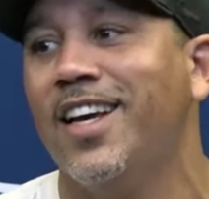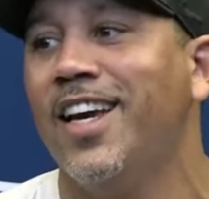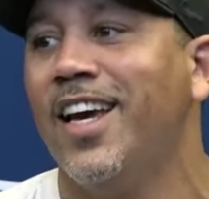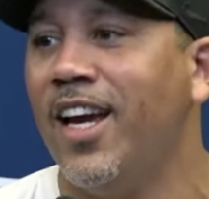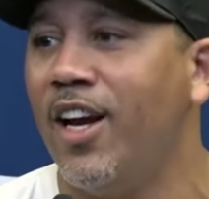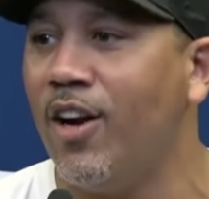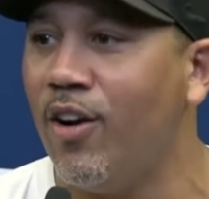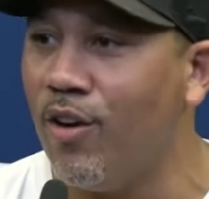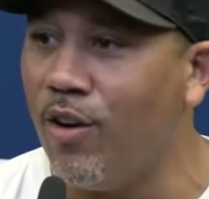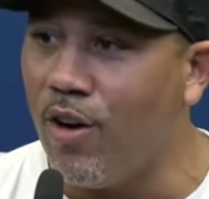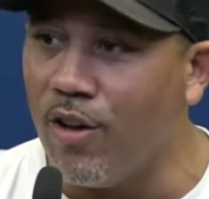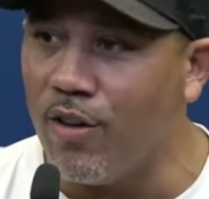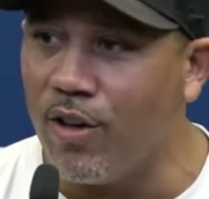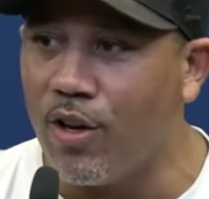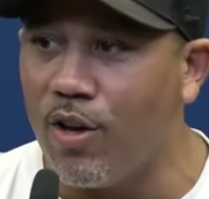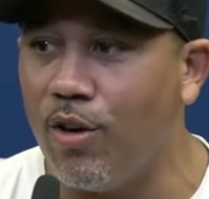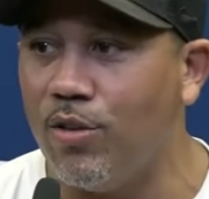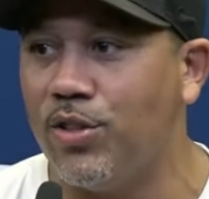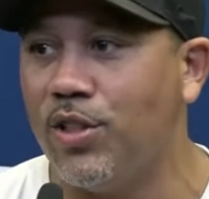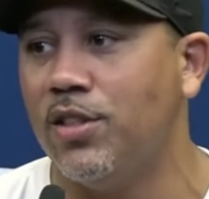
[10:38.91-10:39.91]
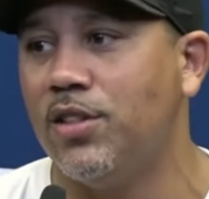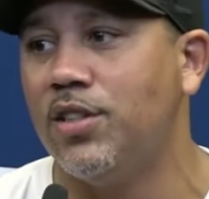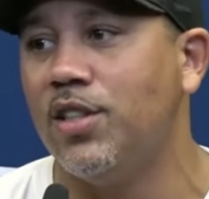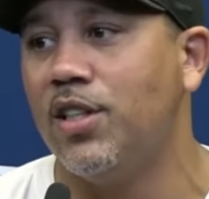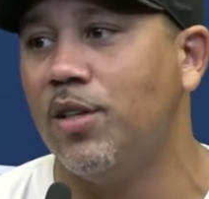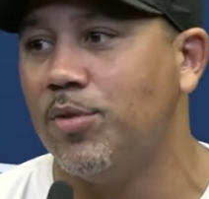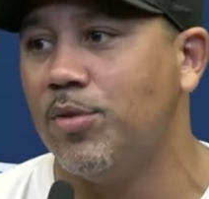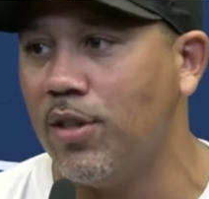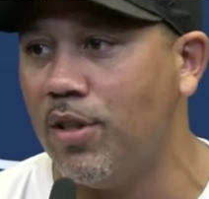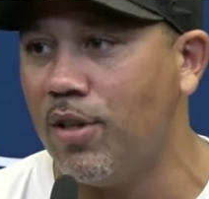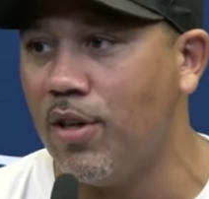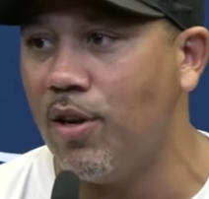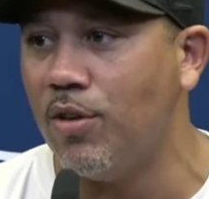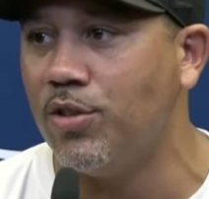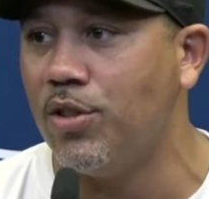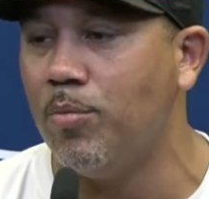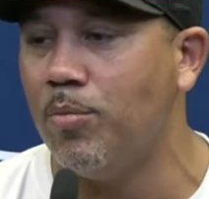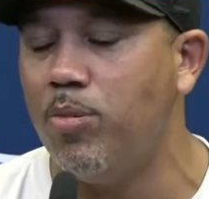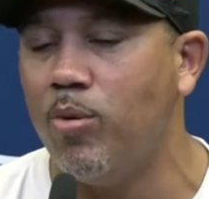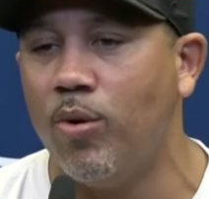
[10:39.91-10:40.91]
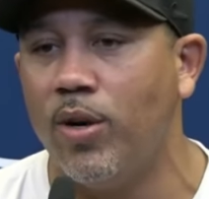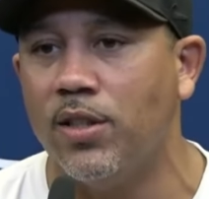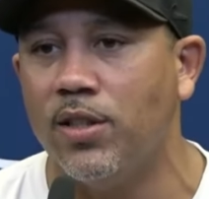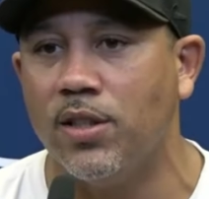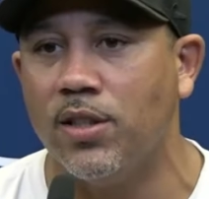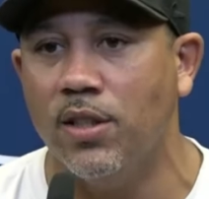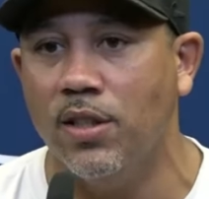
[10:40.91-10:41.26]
hearing all the coaching tips and the coaching points.